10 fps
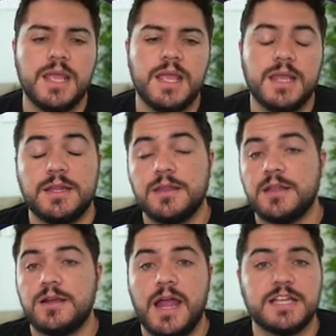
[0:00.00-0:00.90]
And
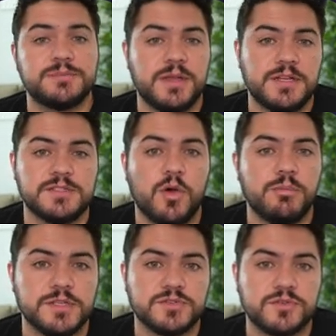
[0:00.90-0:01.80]
another aspect is
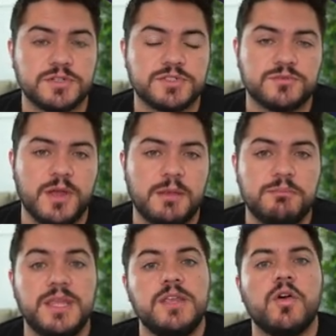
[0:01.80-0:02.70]
open source, right?
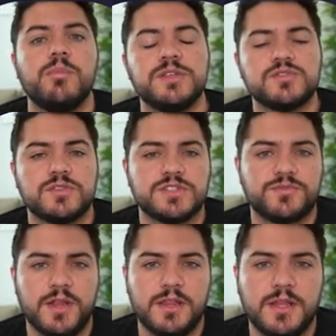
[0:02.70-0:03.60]
Being open source
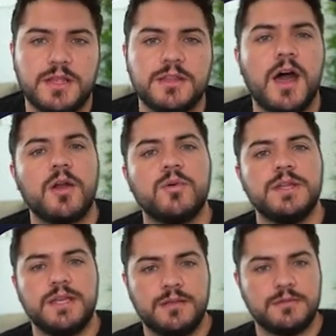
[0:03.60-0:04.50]
friendly, not
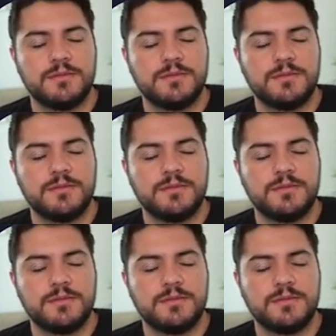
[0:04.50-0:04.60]
only